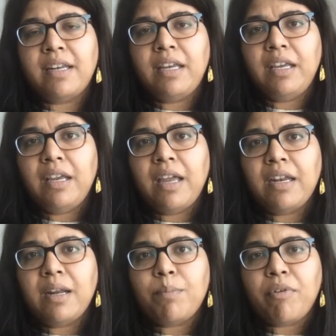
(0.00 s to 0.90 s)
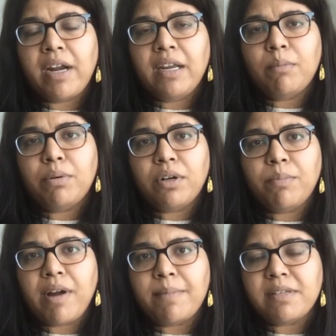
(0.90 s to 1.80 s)
And he ended up writing a book,
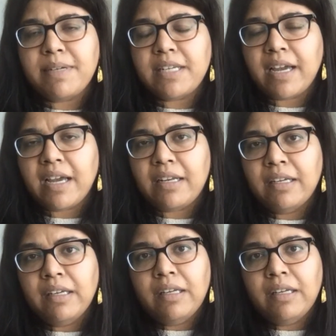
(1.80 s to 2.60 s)
Promise Me Dad,